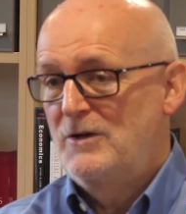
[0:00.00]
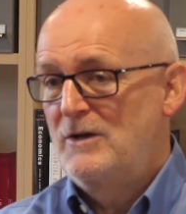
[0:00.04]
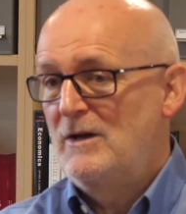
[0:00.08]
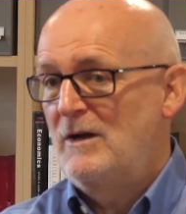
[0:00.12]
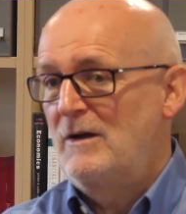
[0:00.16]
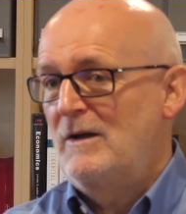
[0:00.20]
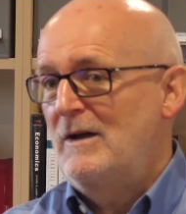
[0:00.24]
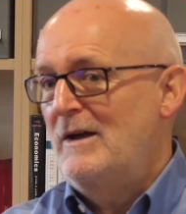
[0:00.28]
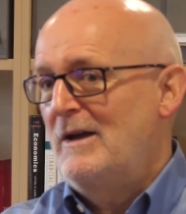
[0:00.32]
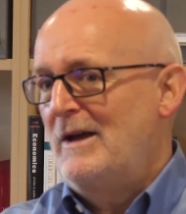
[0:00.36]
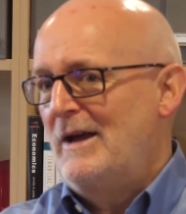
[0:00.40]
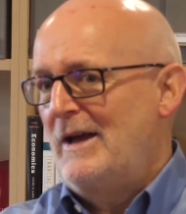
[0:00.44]
You
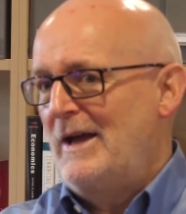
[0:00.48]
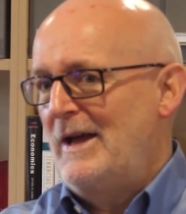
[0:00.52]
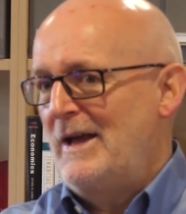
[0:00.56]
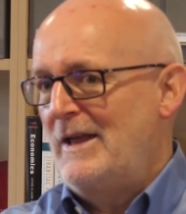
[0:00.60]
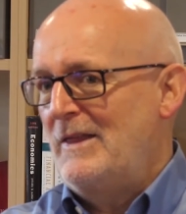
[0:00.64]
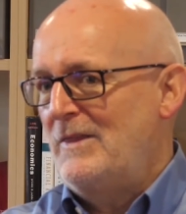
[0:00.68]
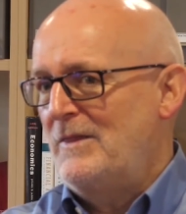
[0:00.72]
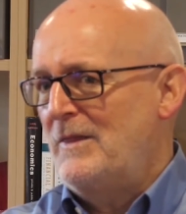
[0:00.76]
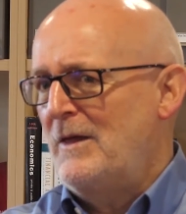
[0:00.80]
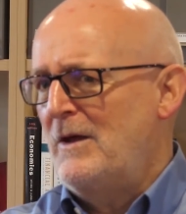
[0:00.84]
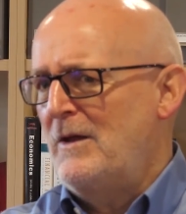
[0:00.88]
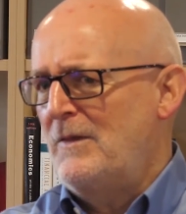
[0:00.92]
know,
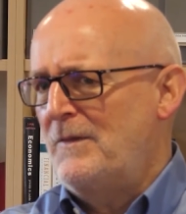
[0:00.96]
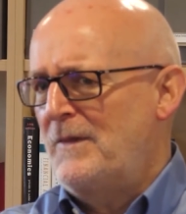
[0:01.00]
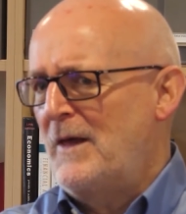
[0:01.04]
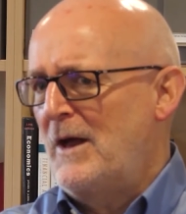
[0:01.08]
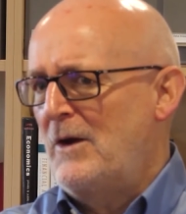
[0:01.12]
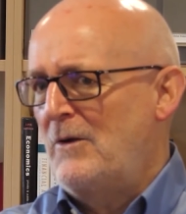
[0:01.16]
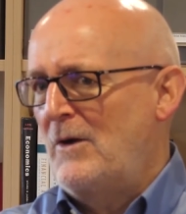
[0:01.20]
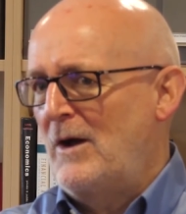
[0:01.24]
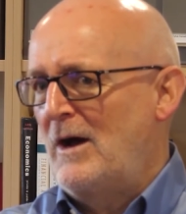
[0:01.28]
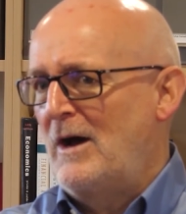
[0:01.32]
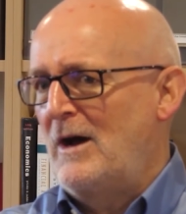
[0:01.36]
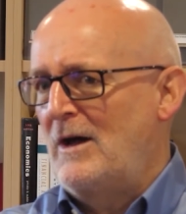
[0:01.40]

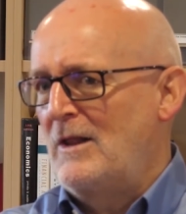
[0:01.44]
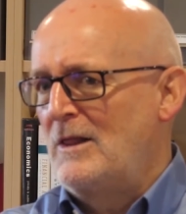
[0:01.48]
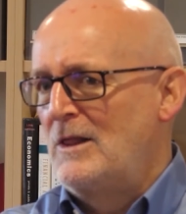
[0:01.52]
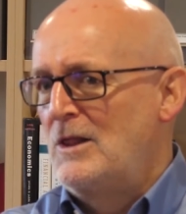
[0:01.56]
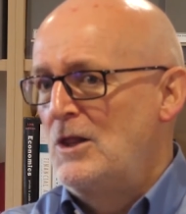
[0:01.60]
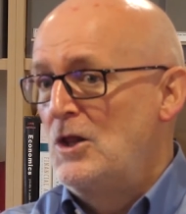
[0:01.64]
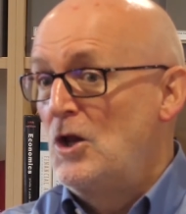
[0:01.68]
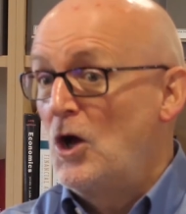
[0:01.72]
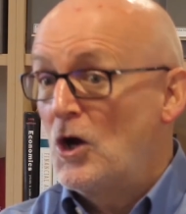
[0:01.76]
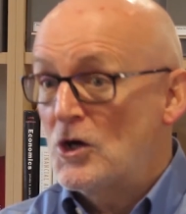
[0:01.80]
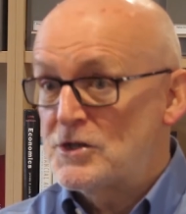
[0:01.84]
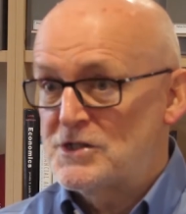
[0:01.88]
there are
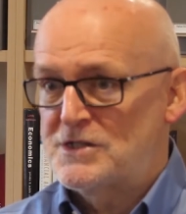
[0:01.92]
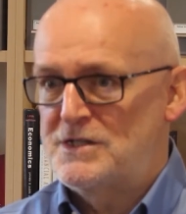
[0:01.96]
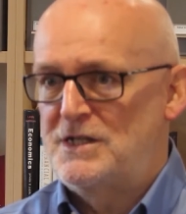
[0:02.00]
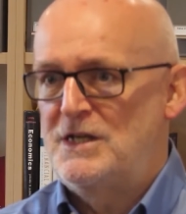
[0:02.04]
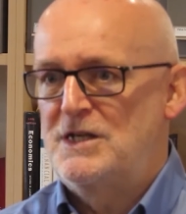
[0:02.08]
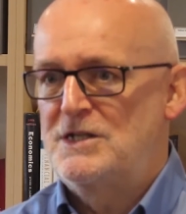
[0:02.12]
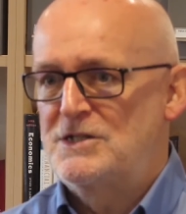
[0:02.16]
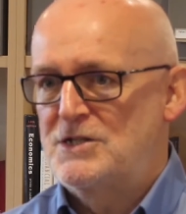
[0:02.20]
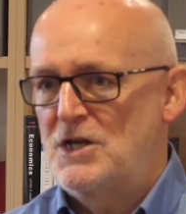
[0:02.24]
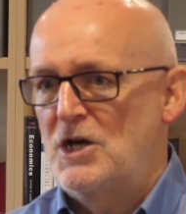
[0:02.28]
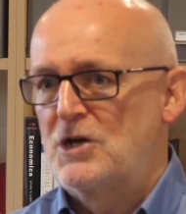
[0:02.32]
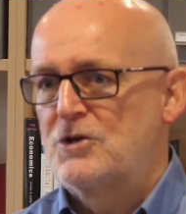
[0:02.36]

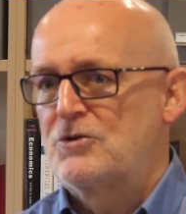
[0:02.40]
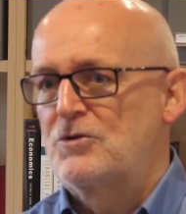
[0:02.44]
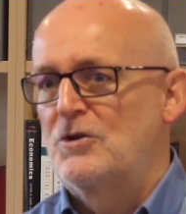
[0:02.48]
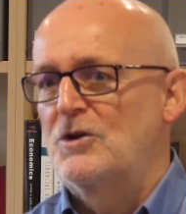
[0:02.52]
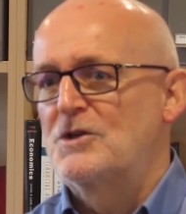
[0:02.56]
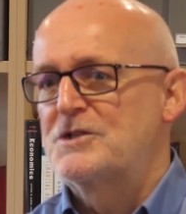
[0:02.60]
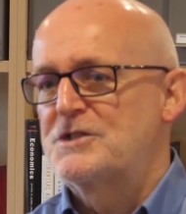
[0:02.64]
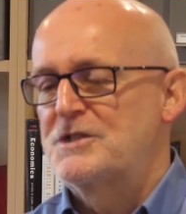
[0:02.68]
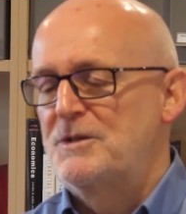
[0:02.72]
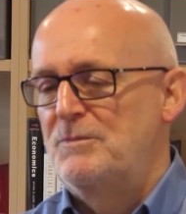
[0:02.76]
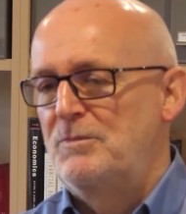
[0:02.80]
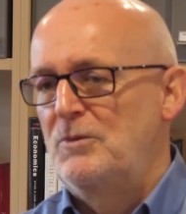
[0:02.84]
losses
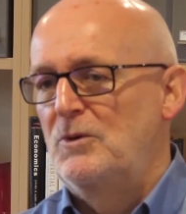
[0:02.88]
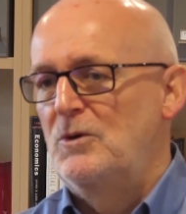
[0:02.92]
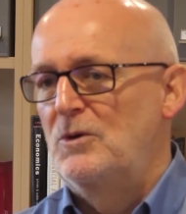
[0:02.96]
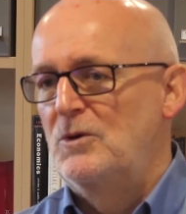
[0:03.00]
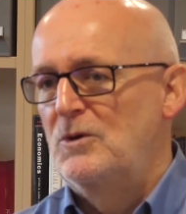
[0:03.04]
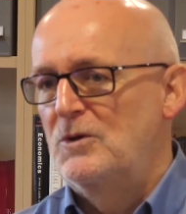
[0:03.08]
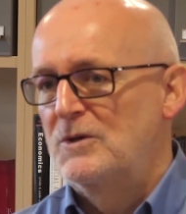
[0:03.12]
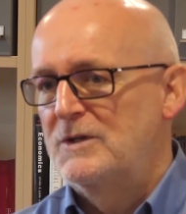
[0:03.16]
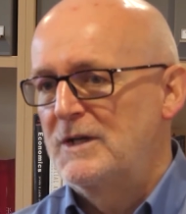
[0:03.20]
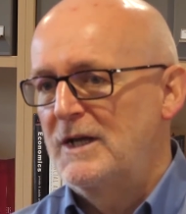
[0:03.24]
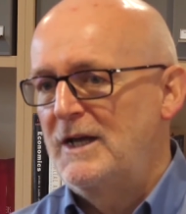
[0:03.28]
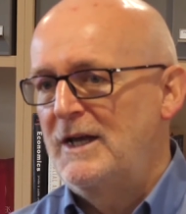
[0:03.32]
across the
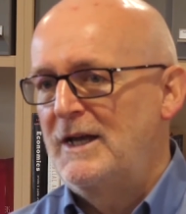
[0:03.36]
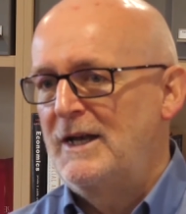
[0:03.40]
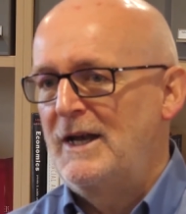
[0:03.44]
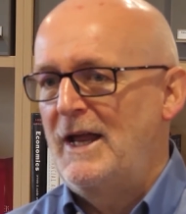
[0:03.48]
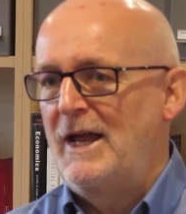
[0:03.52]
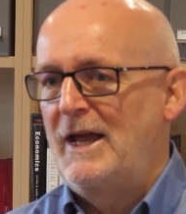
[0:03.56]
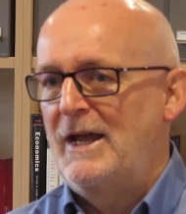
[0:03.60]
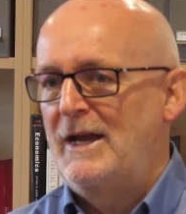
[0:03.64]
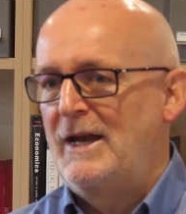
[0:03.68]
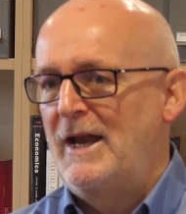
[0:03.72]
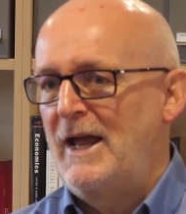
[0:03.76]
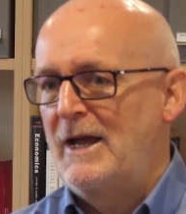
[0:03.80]
board
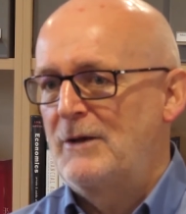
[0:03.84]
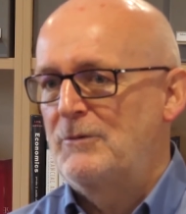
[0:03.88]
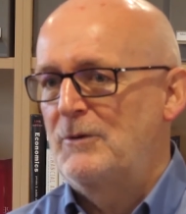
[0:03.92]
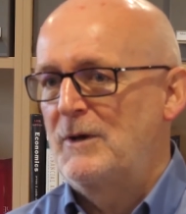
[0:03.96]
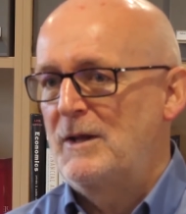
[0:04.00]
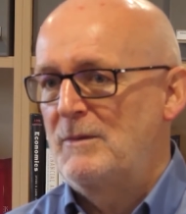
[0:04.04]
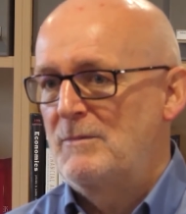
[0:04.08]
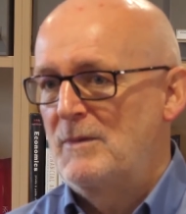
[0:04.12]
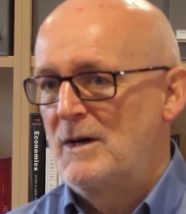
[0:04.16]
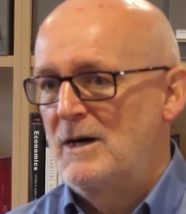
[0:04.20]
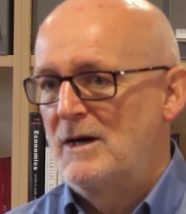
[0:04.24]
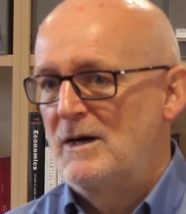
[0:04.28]
in
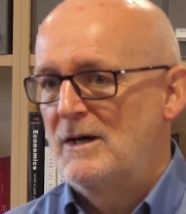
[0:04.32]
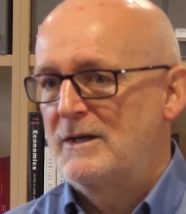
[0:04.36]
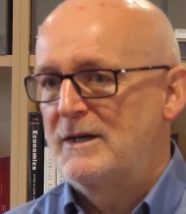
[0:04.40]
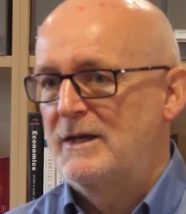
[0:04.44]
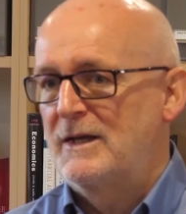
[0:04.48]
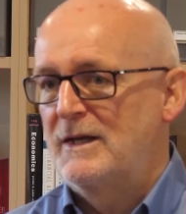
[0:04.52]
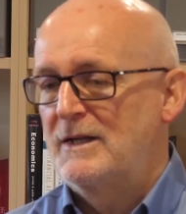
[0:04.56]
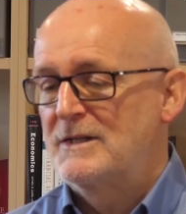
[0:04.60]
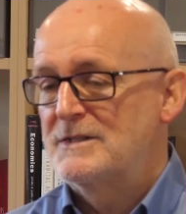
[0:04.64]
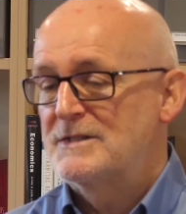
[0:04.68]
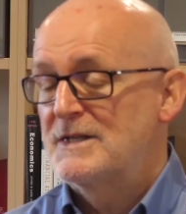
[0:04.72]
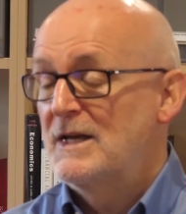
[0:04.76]
equity
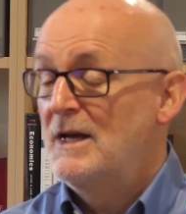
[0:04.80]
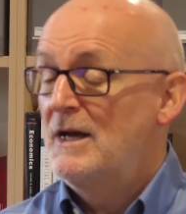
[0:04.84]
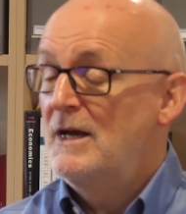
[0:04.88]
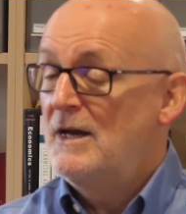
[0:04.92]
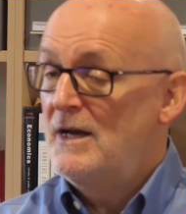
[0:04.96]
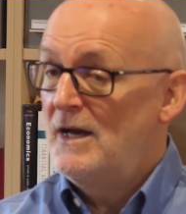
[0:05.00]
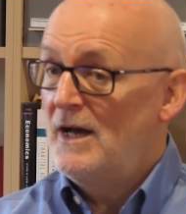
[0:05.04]
markets.